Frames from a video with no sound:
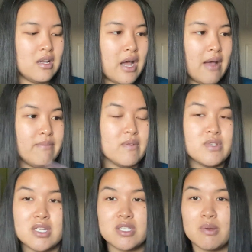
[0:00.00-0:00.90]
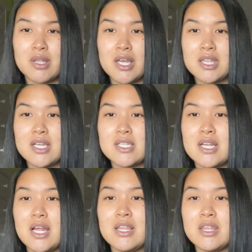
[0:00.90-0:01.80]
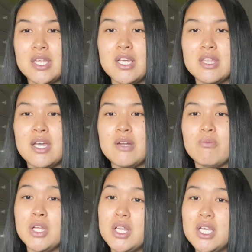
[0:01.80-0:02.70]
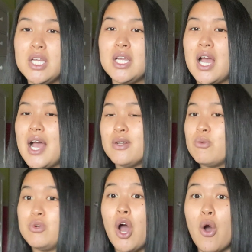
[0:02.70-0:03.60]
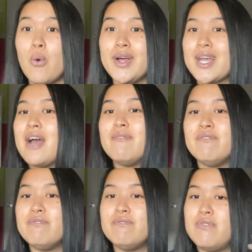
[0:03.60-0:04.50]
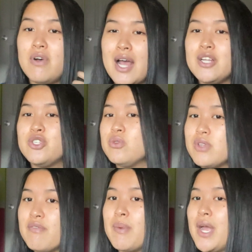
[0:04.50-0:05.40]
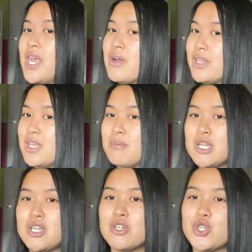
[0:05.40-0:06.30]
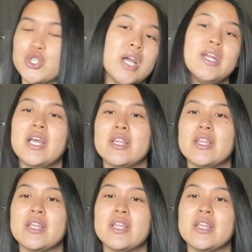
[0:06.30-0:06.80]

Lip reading: I've never seen something like this, and I think that really, I don't know, like I do love my hair. I think my hair is shiny.